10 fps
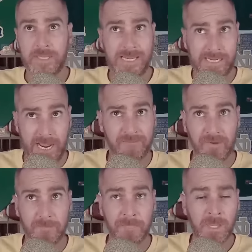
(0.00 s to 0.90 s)
Can't
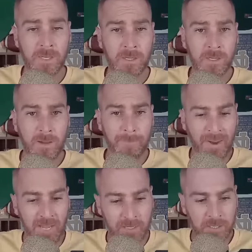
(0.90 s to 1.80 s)
have it.
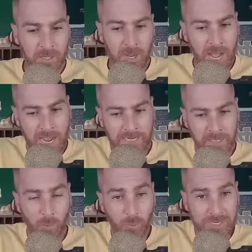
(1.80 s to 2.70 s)
But I
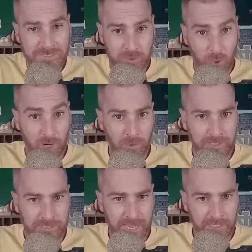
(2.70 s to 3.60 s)
know we
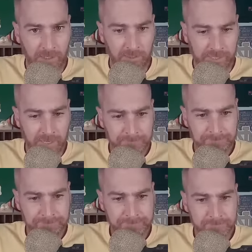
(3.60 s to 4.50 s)
struggle in that area,
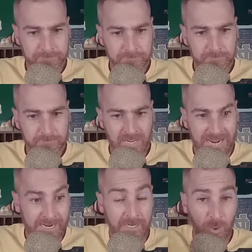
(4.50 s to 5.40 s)

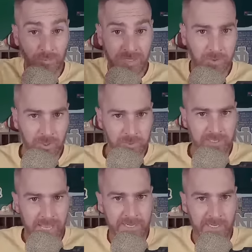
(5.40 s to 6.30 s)
and I know they're good
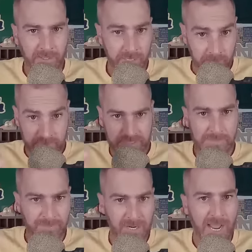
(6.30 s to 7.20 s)
in that area.
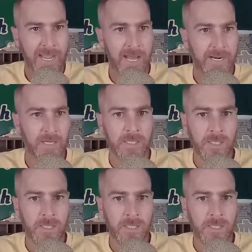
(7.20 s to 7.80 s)
Keep an eye on it.